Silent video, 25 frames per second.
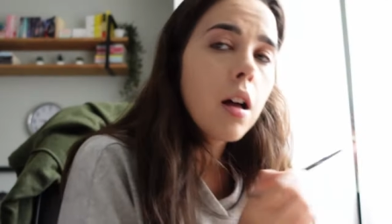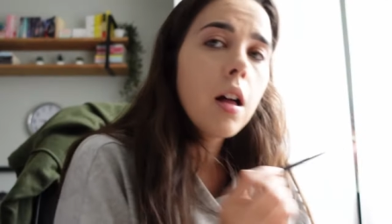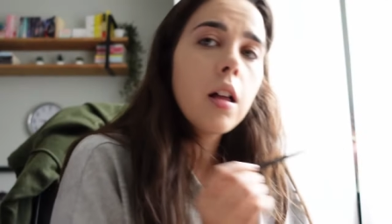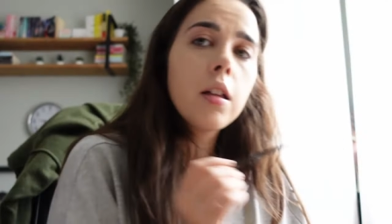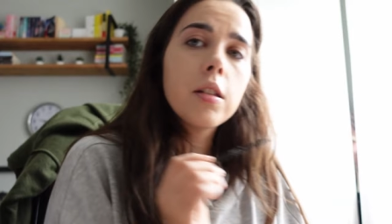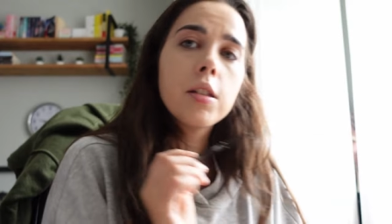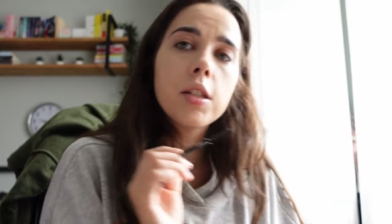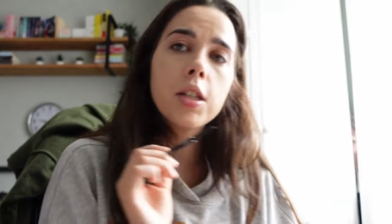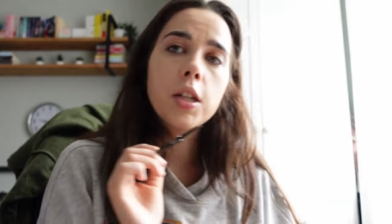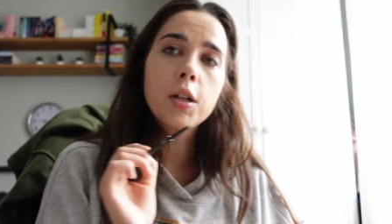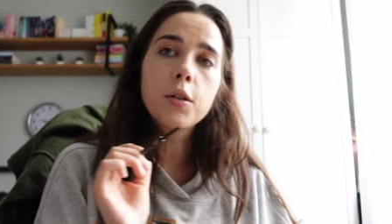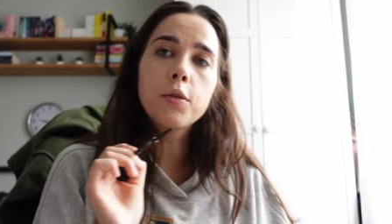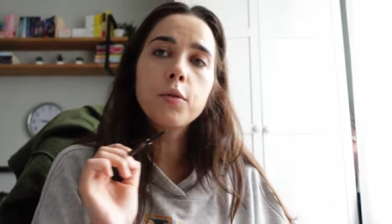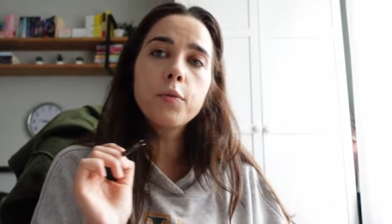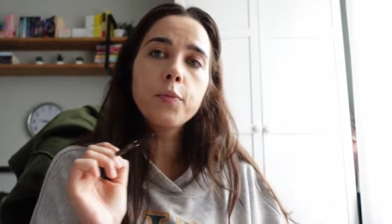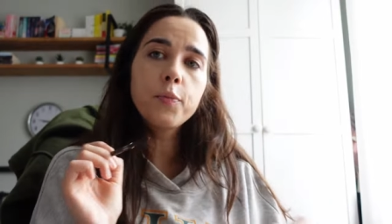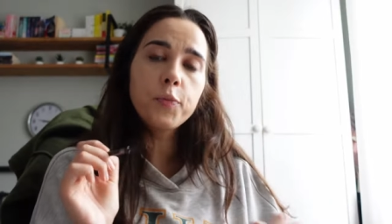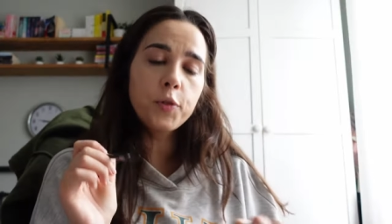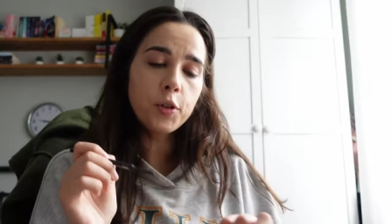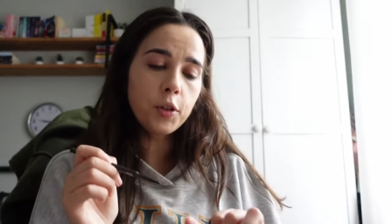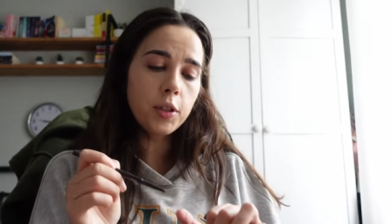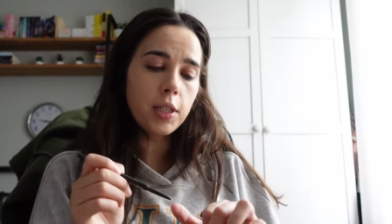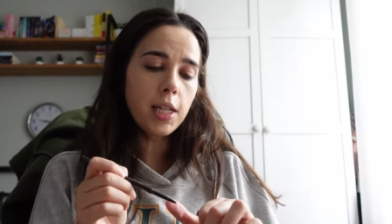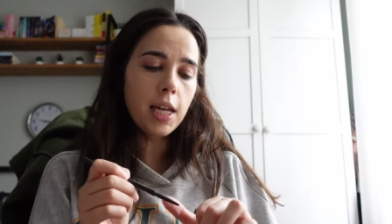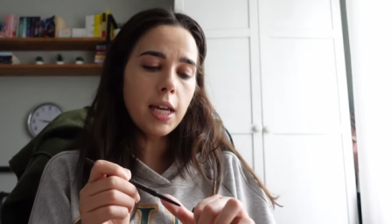Also,
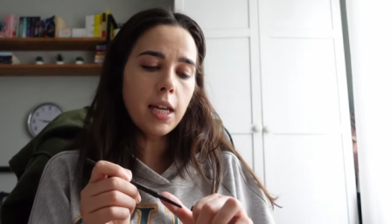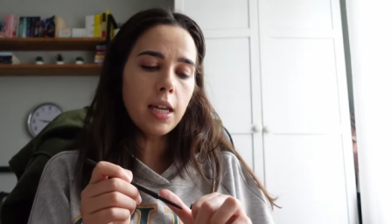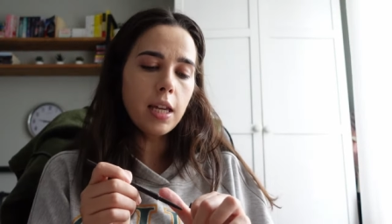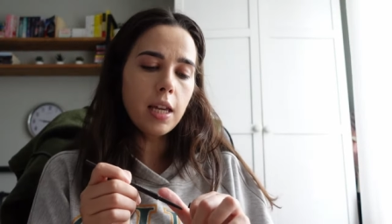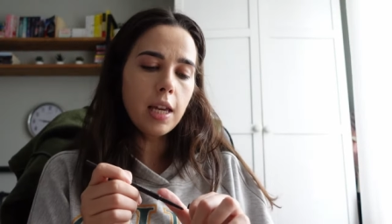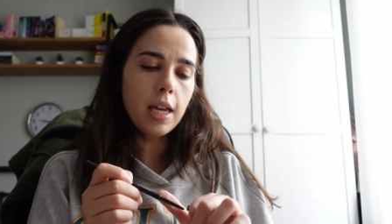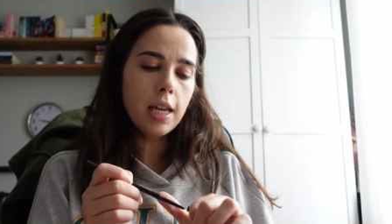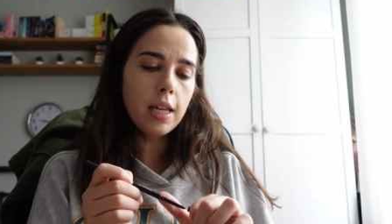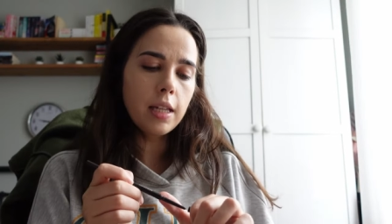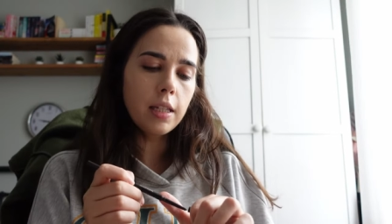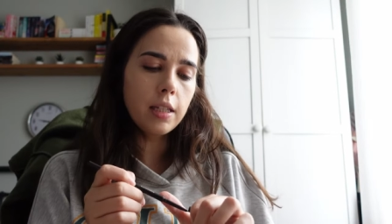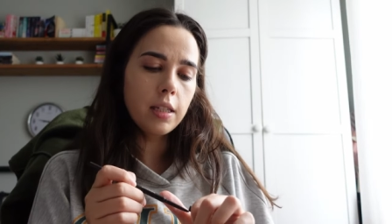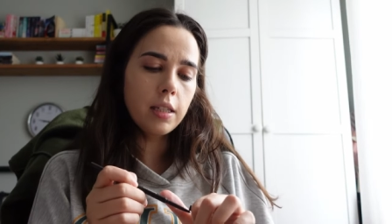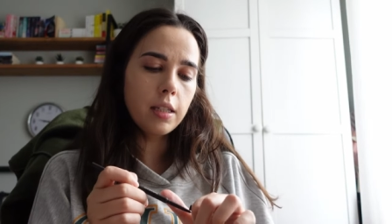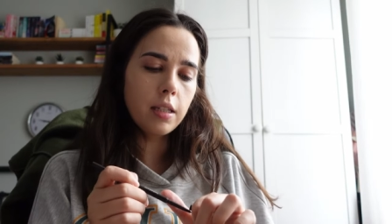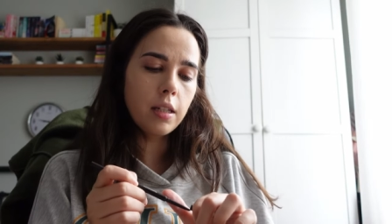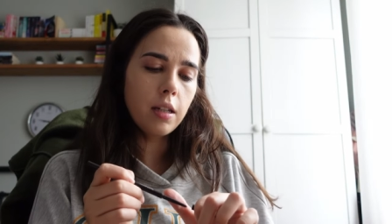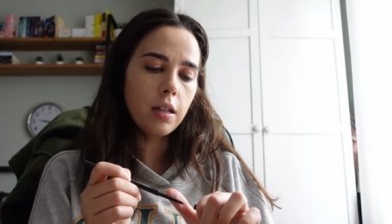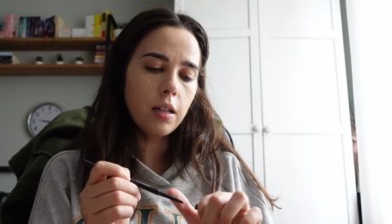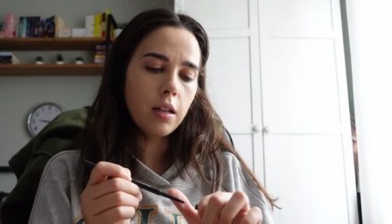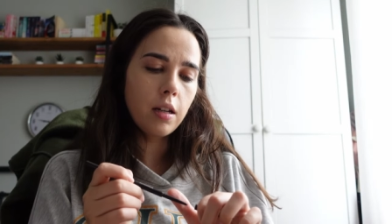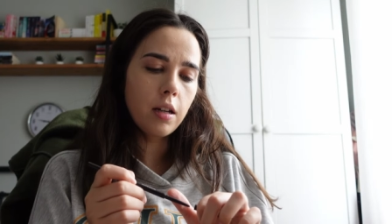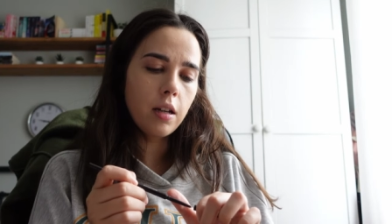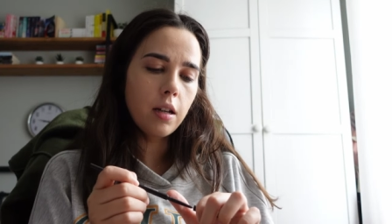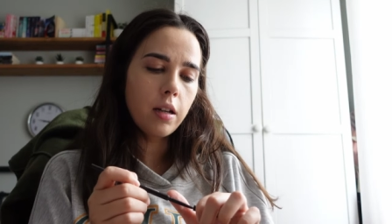today is
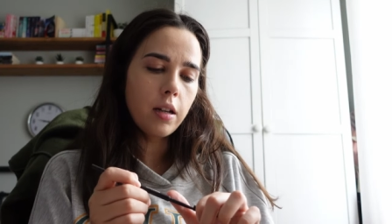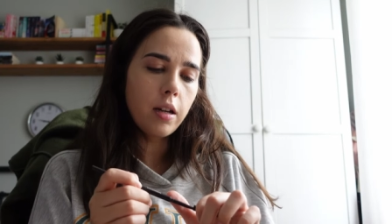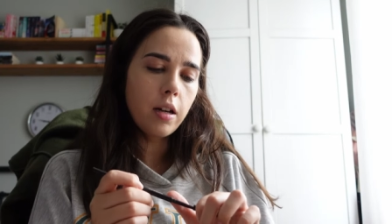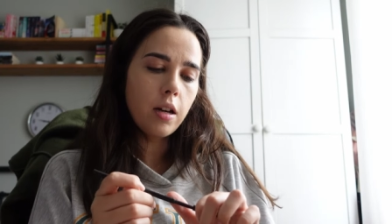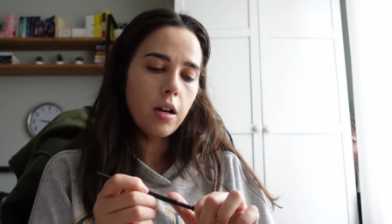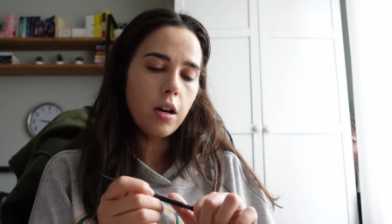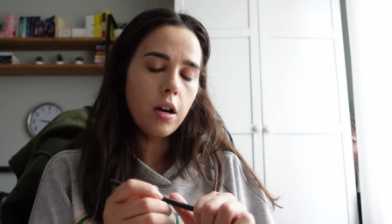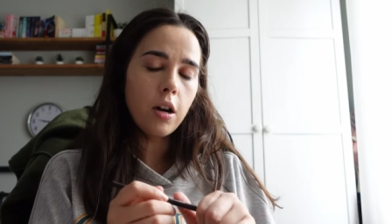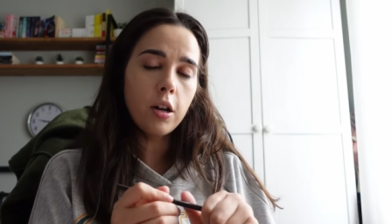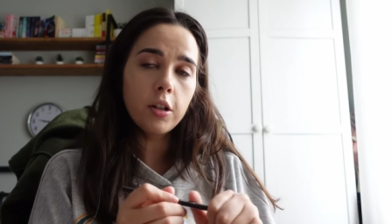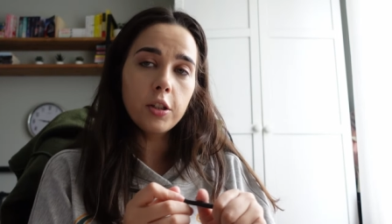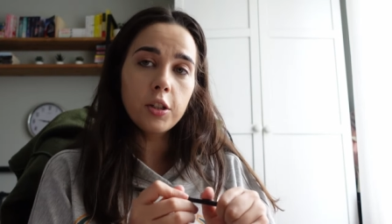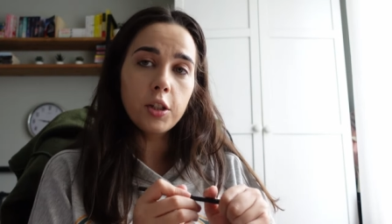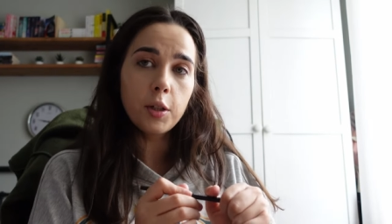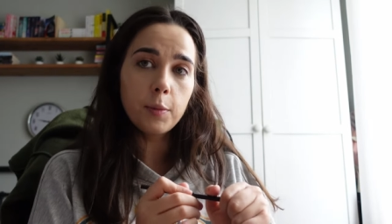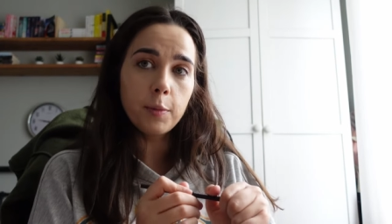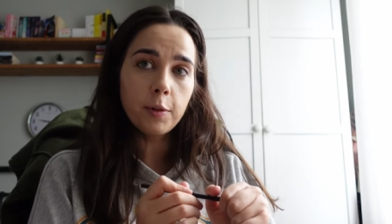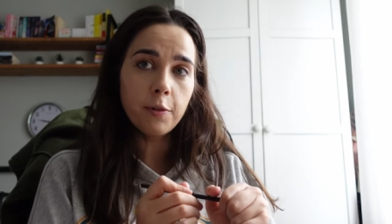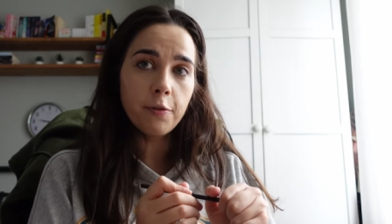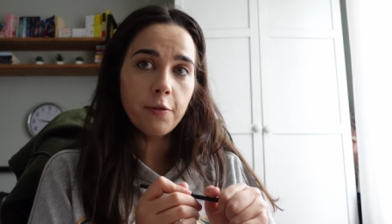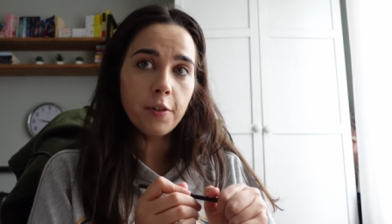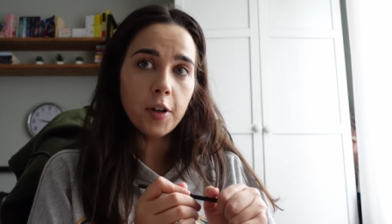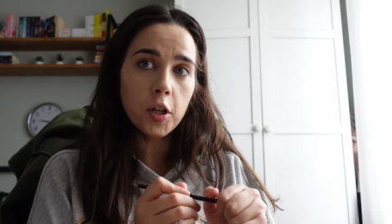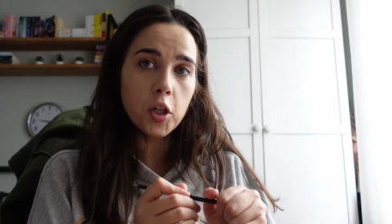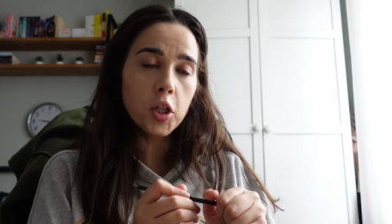
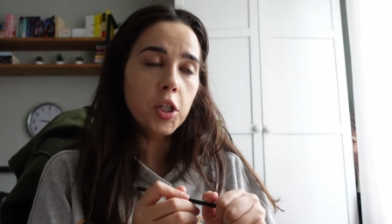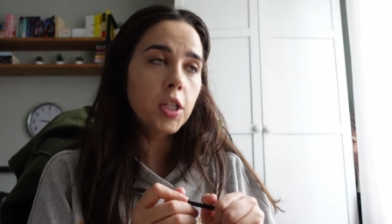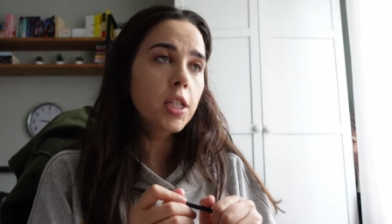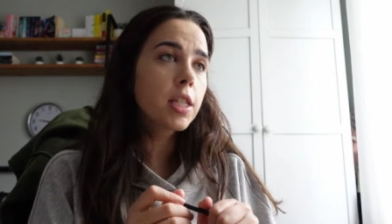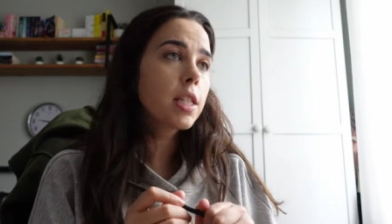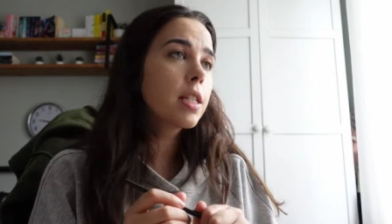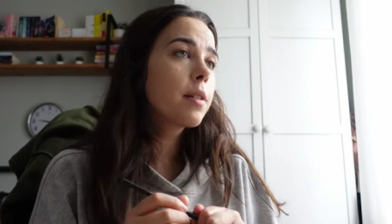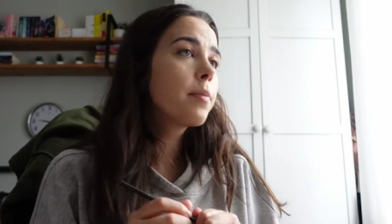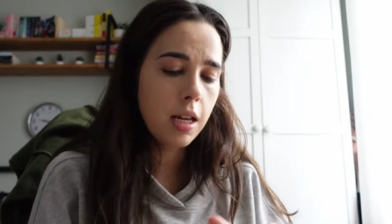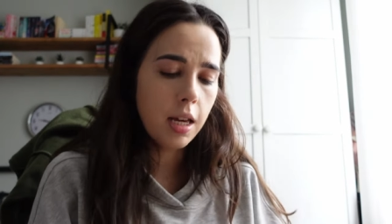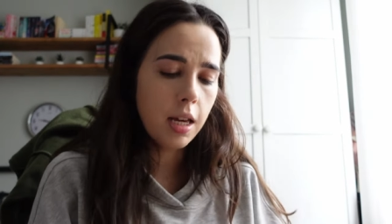October 1st,